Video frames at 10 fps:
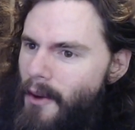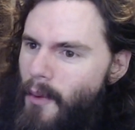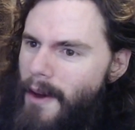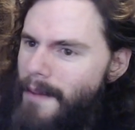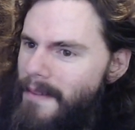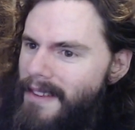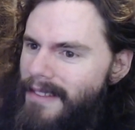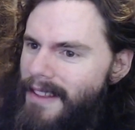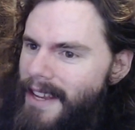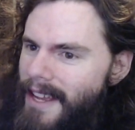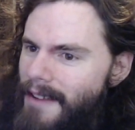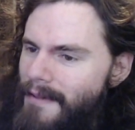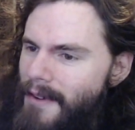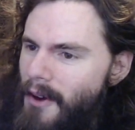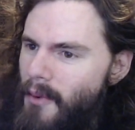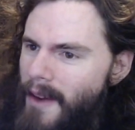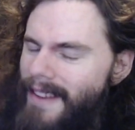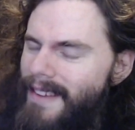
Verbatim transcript: What misleading info? What?